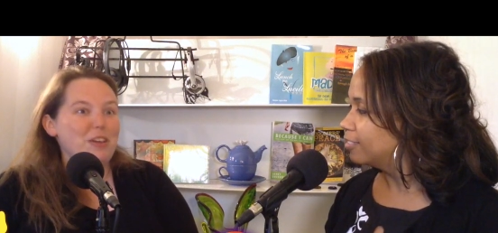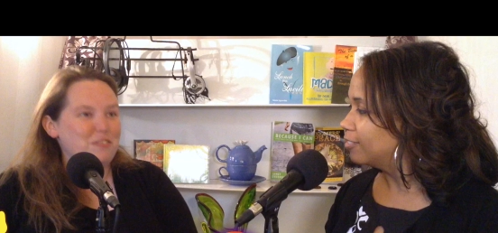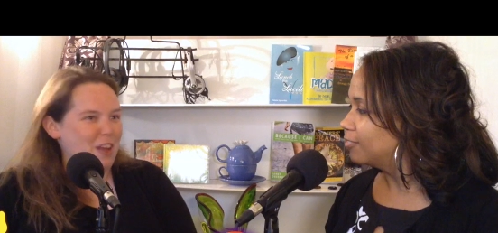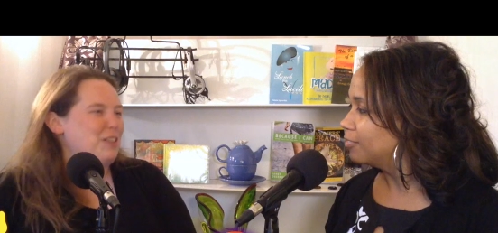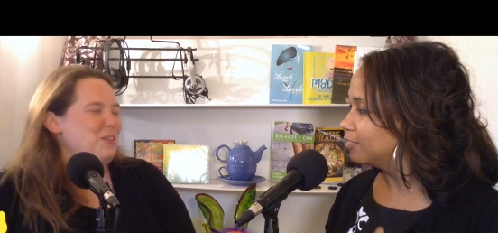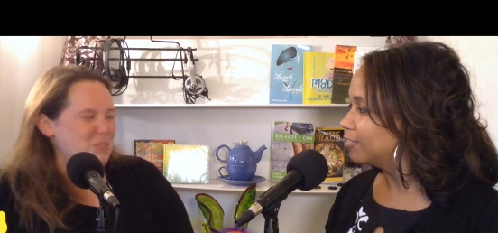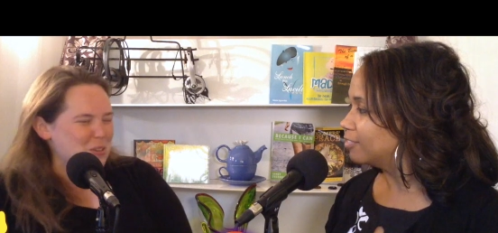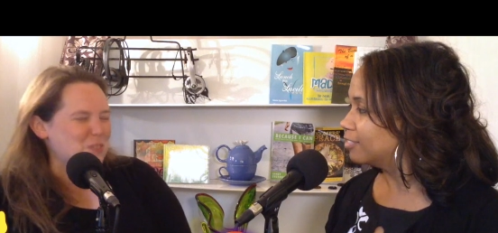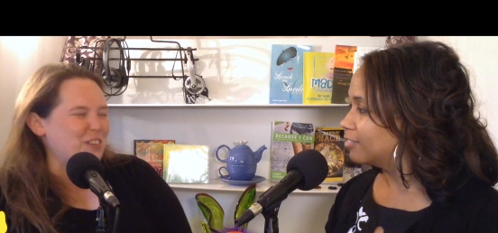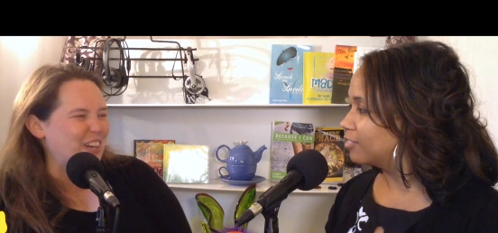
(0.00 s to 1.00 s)
Speaker 1: effective so
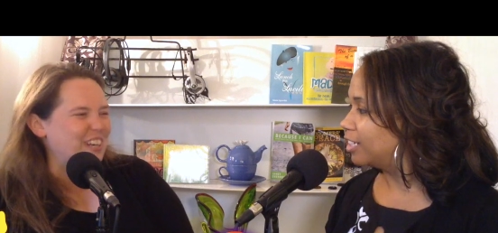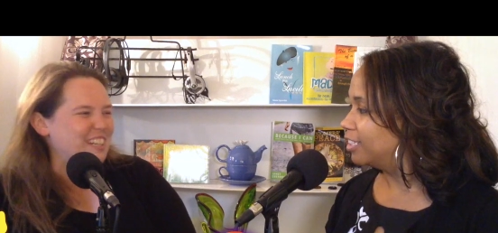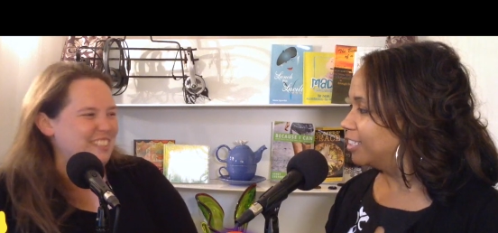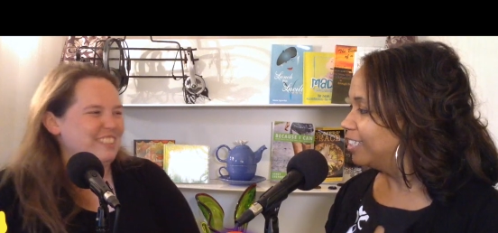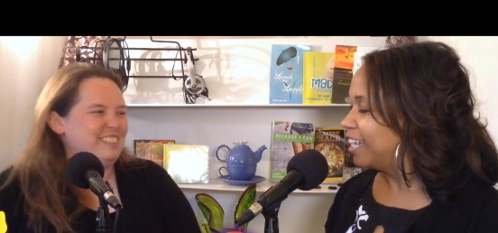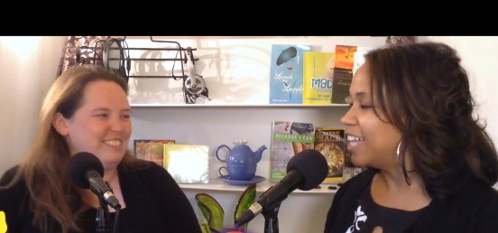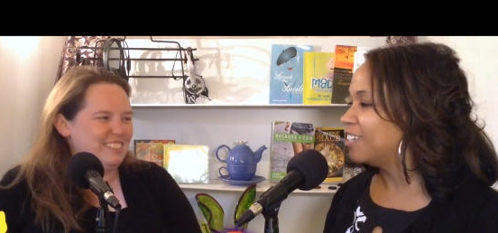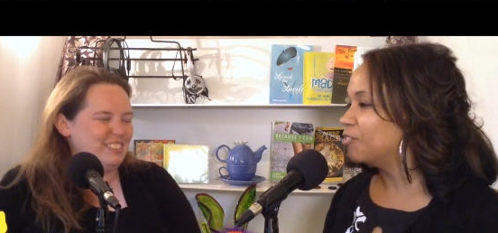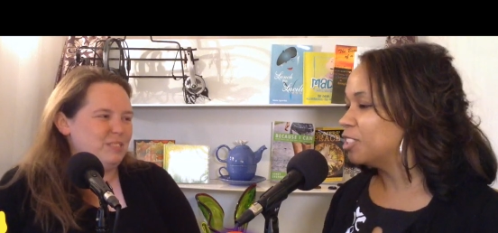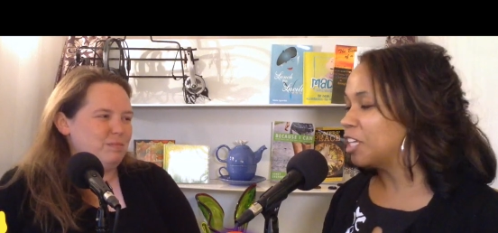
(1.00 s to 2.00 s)
far.
Speaker 2: And
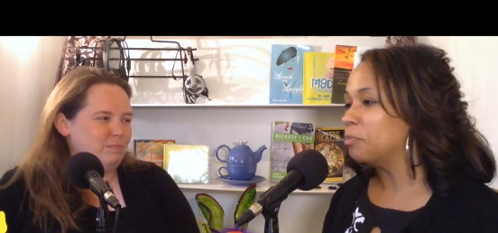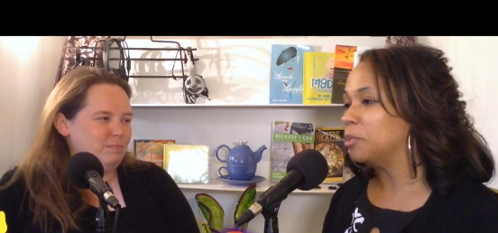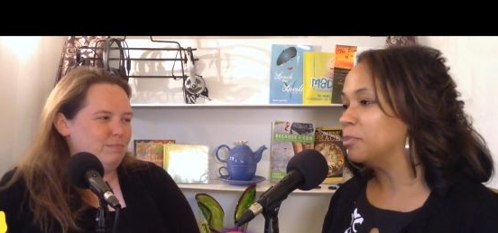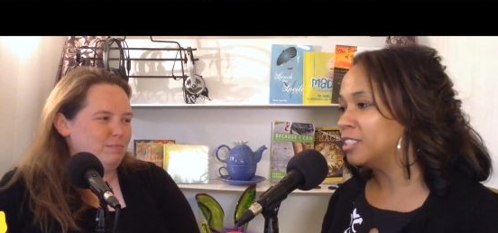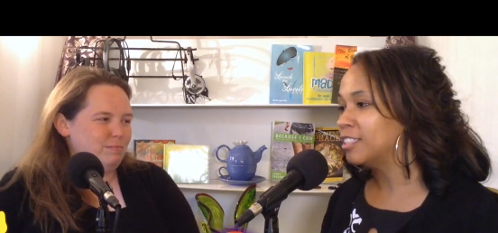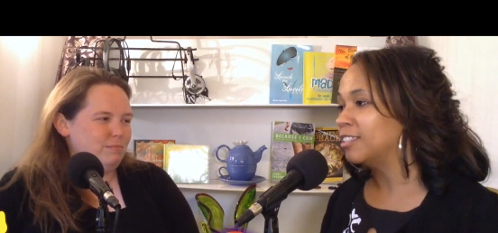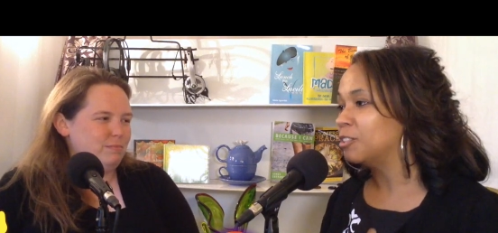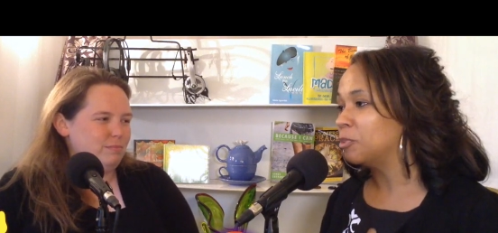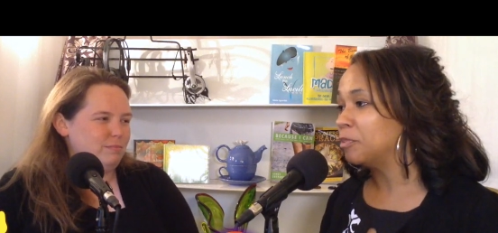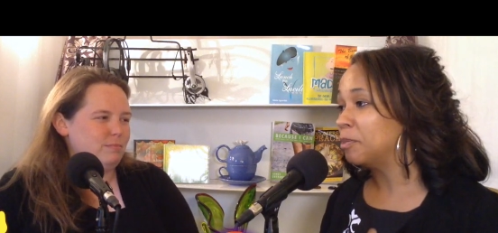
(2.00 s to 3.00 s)
we'll tell people just a
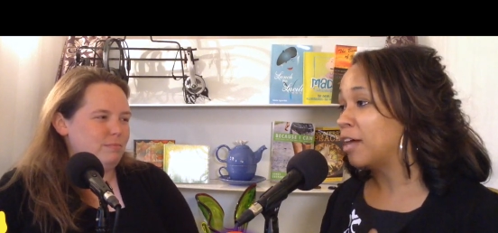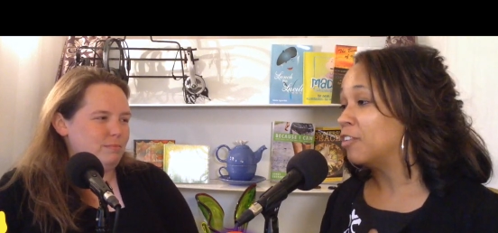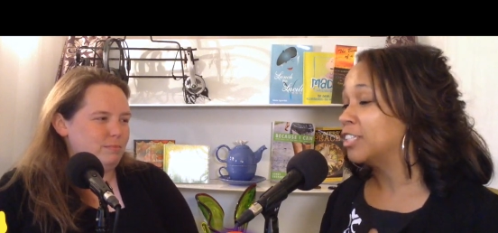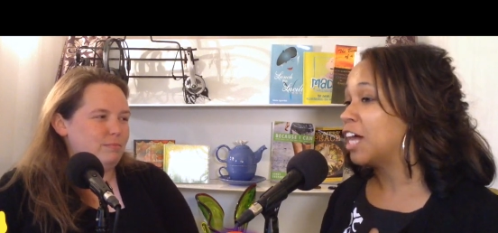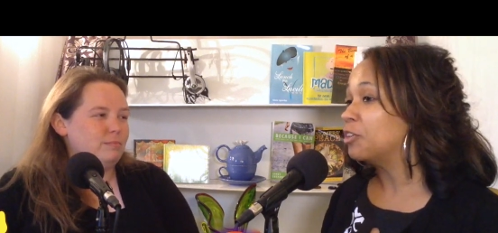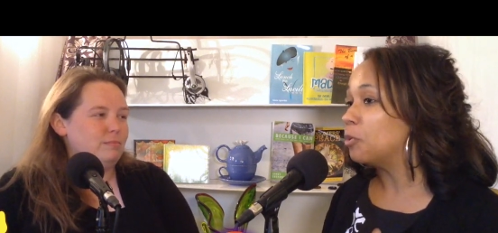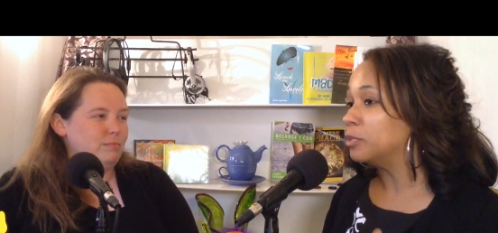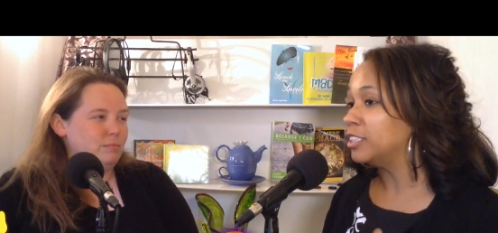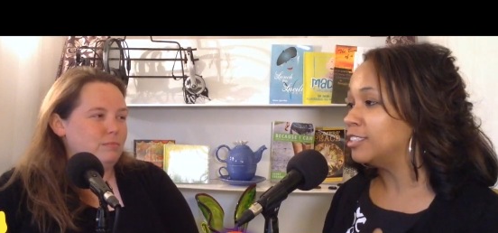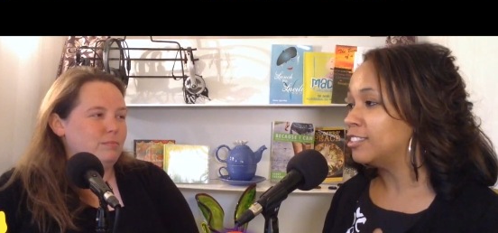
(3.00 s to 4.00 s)
little bit about not
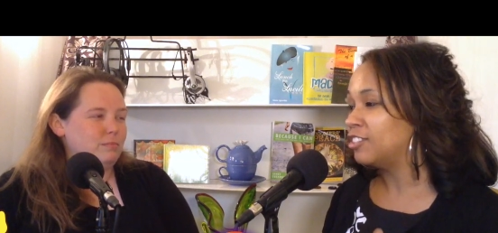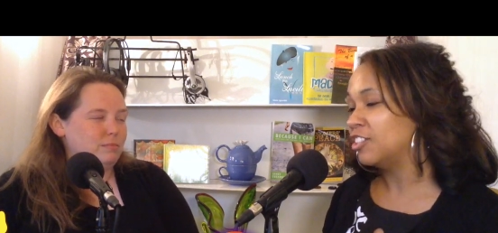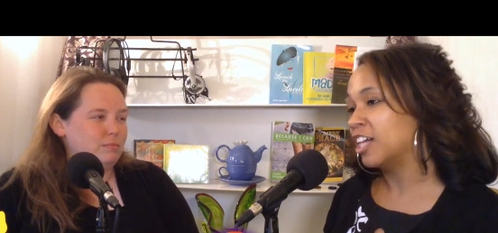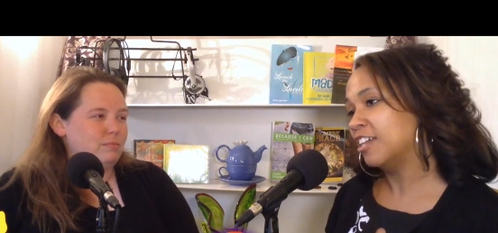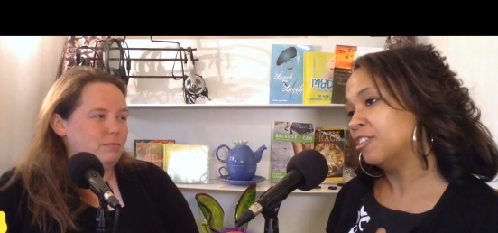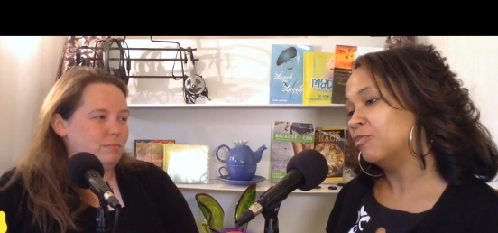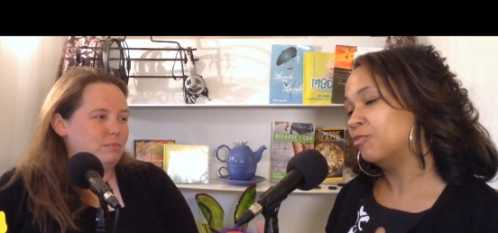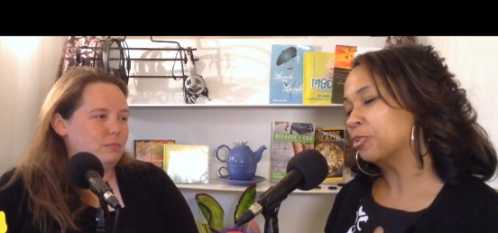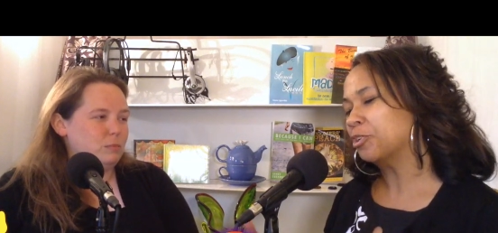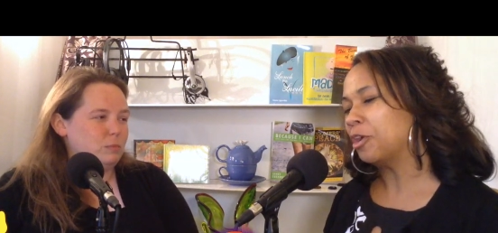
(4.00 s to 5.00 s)
only did she kind of
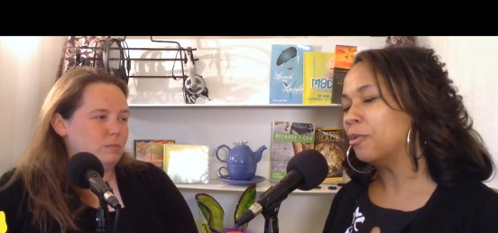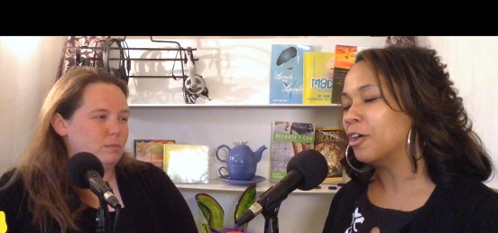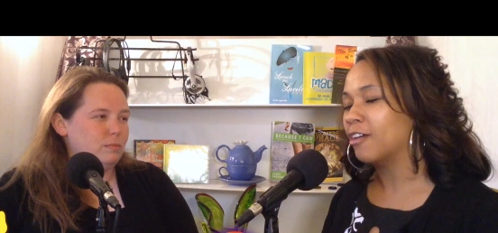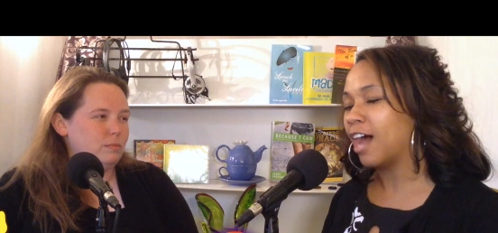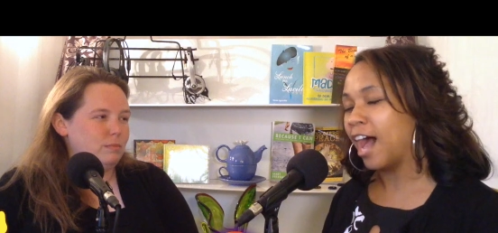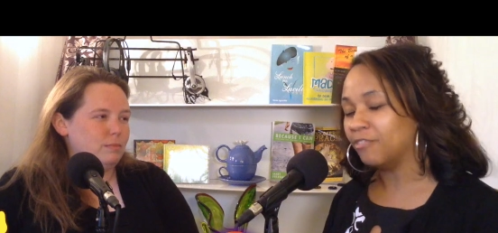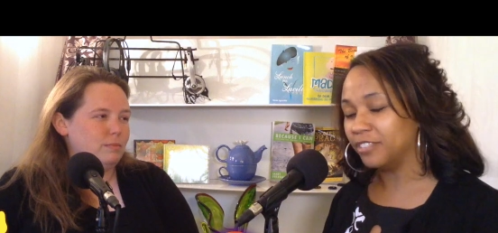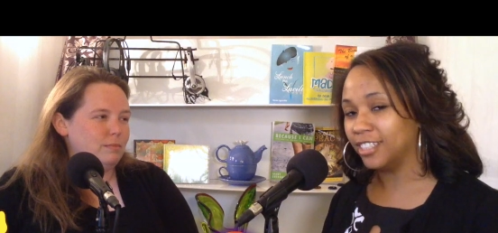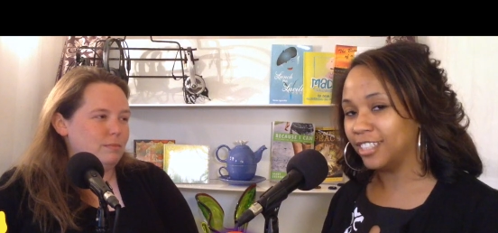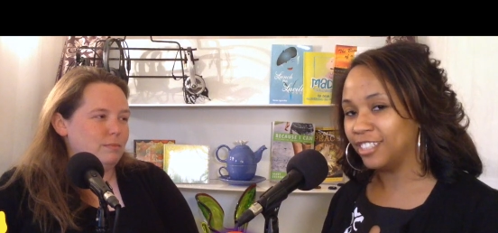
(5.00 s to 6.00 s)
forego her
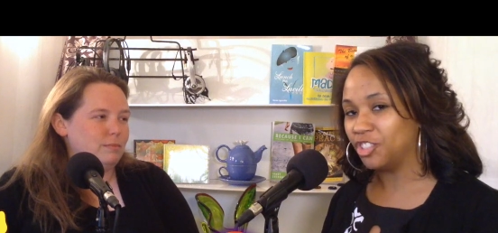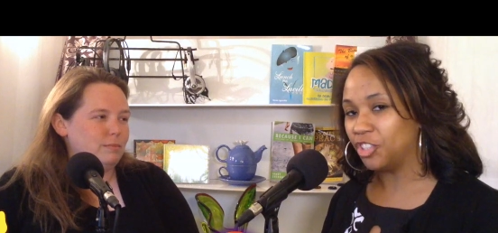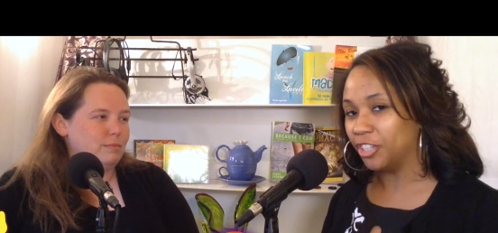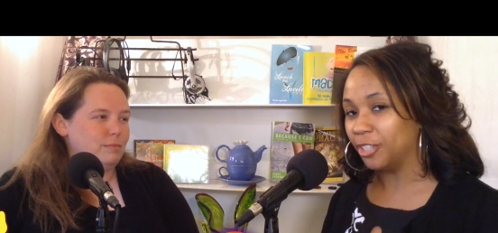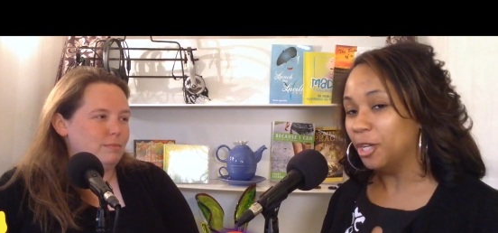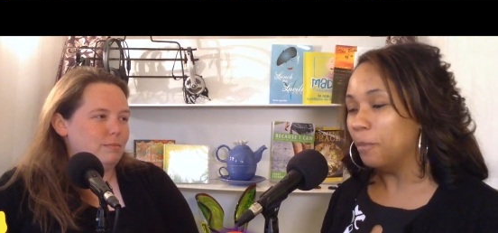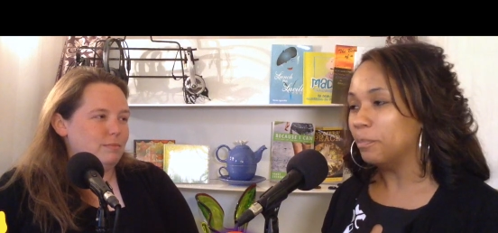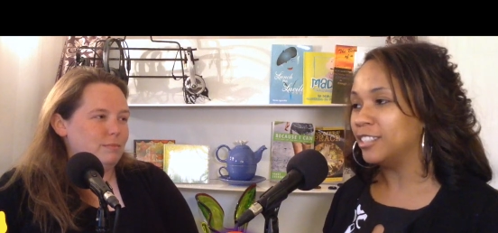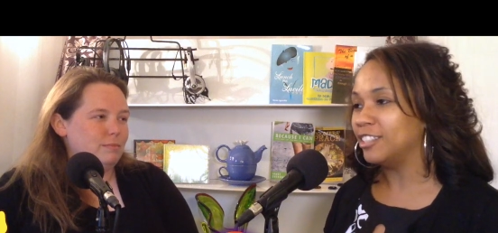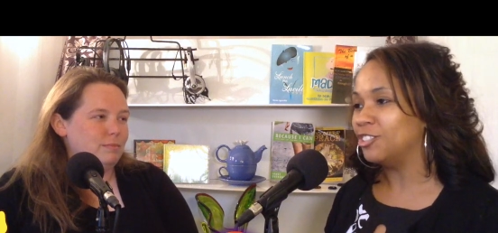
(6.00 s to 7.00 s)
office this year,
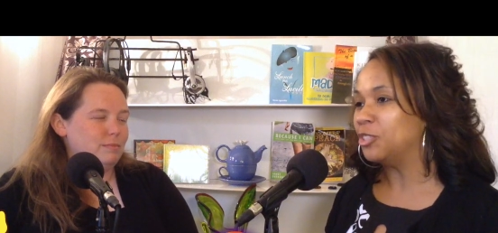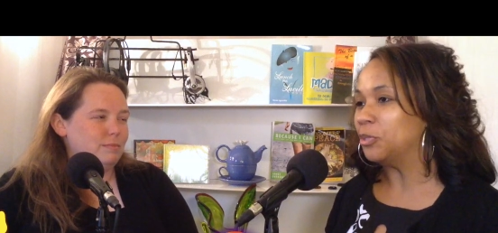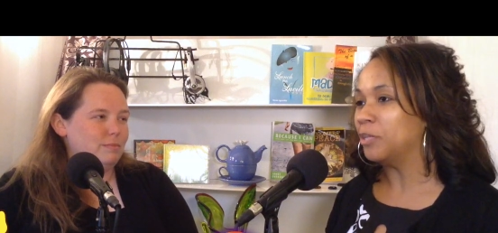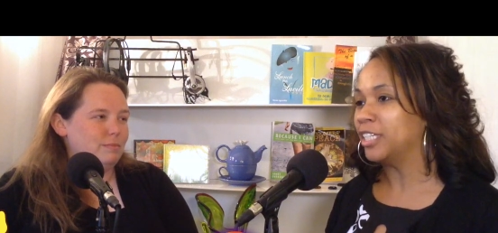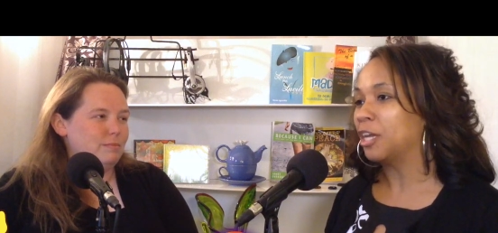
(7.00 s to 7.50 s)
but she's doing